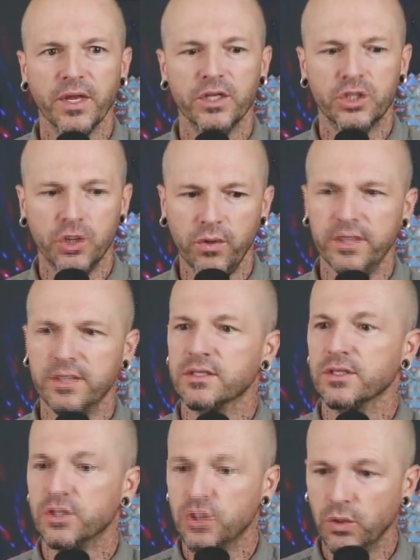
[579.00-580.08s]
Choice,
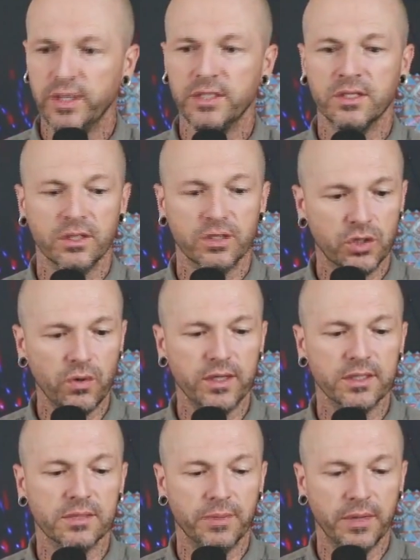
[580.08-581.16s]
choice,
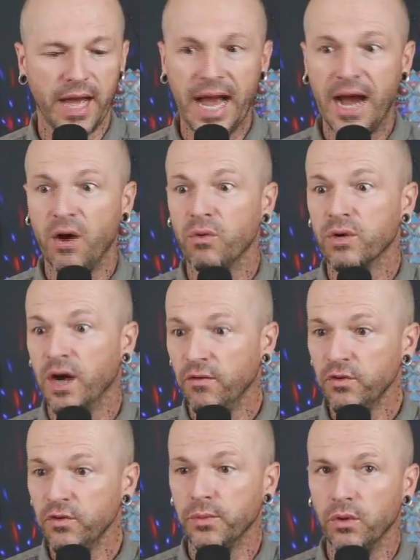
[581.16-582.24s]
choice. But how
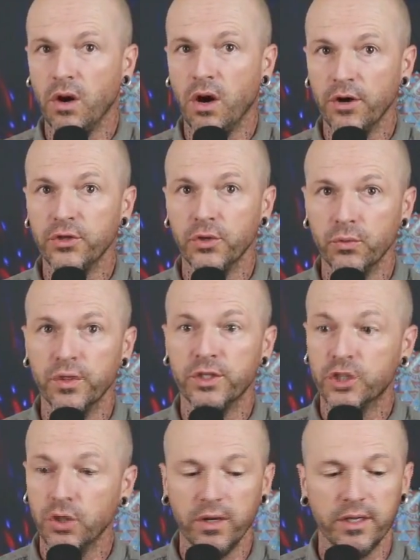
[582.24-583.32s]
comfortable are you with
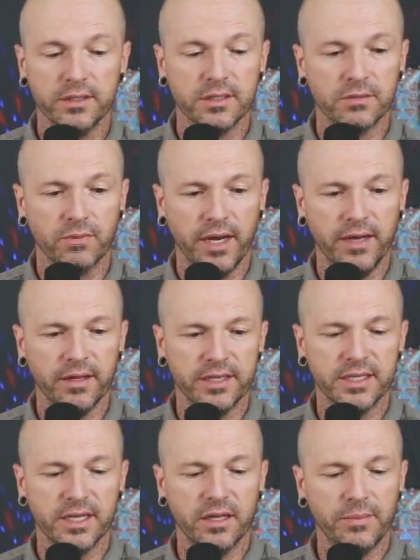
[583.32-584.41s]
choice, right? I
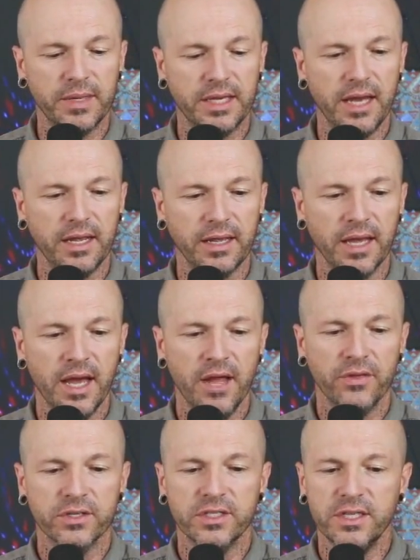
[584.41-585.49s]
said at the beginning,
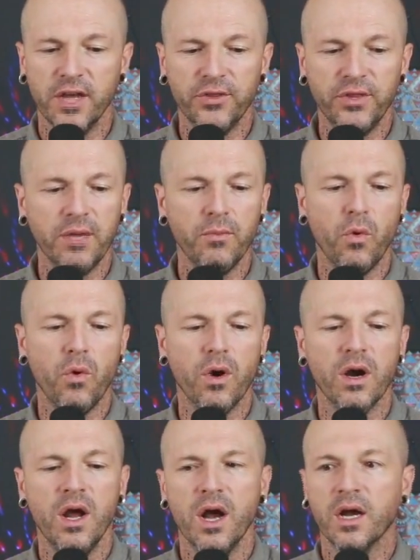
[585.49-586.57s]
there's nothing
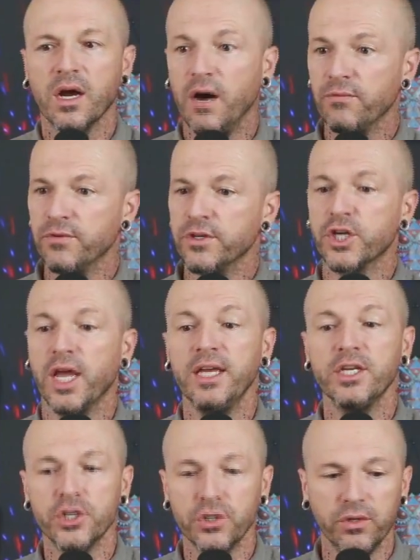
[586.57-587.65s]
more
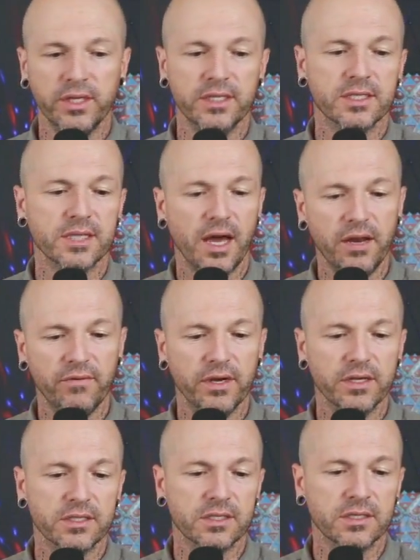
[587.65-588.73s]
confrontational inside of
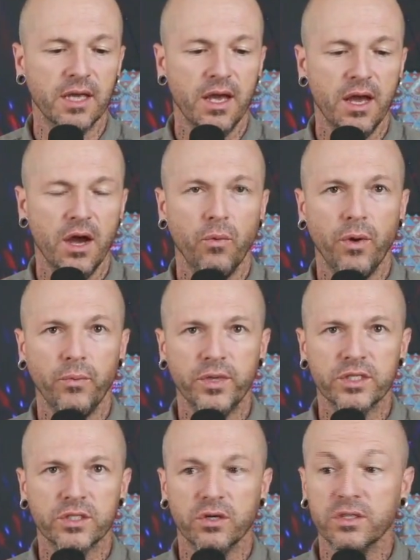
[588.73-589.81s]
us when we
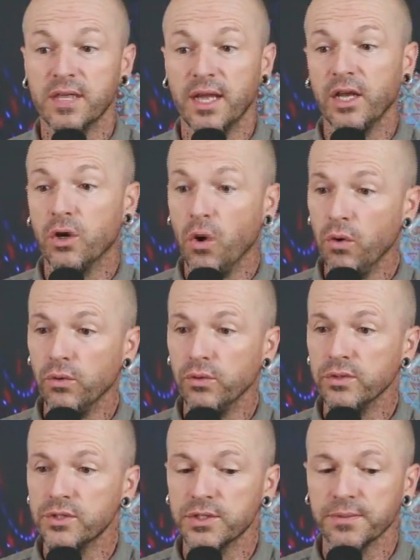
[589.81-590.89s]
start setting
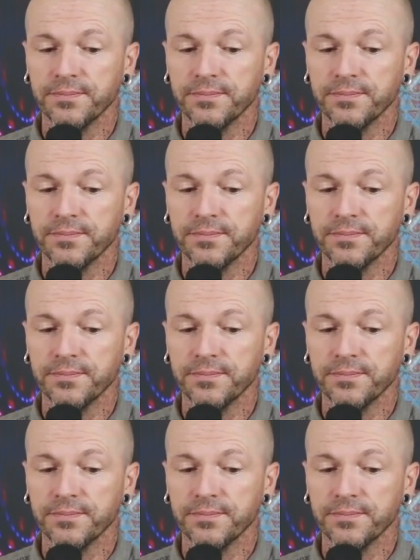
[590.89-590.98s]
goals